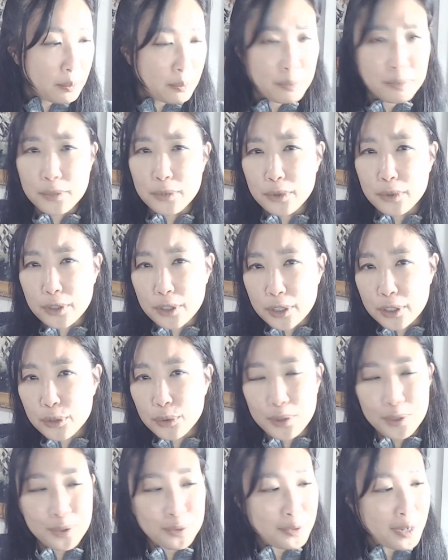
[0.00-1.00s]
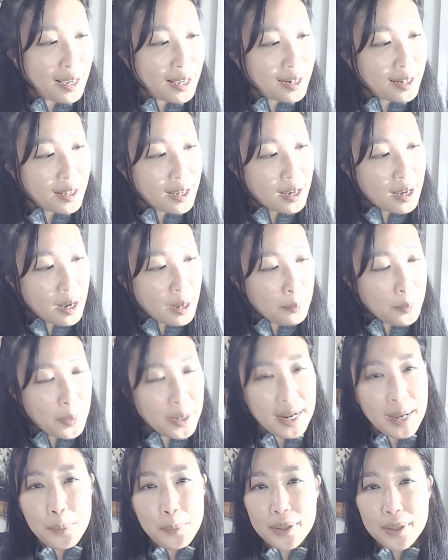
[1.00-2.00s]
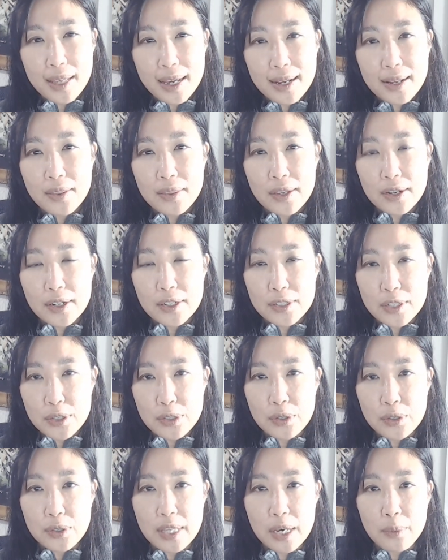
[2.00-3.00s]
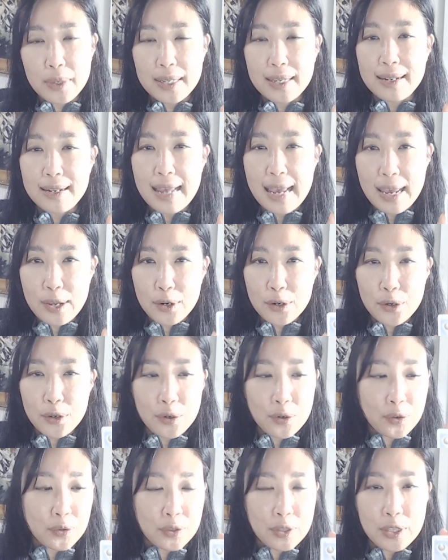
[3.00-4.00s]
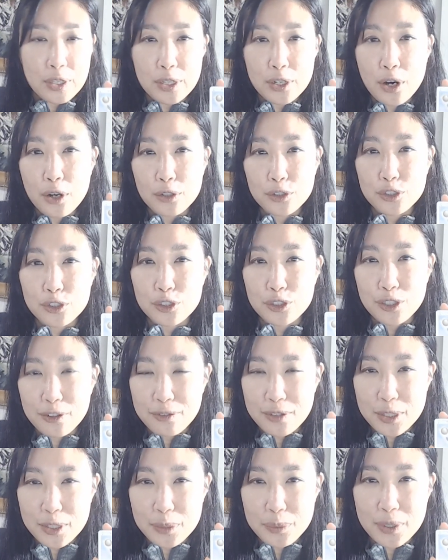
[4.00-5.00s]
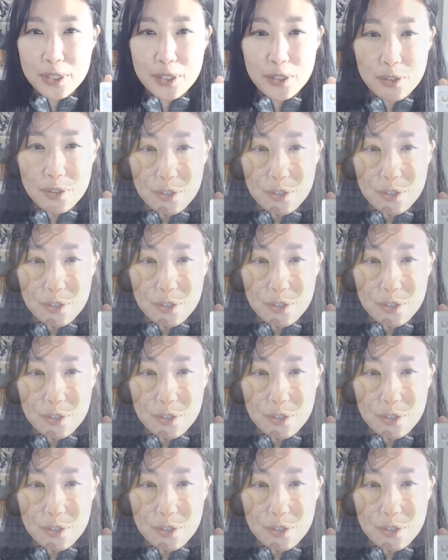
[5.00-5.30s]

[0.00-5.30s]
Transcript: learned or read. But I put that in there just so that we can anchor the culture of this particular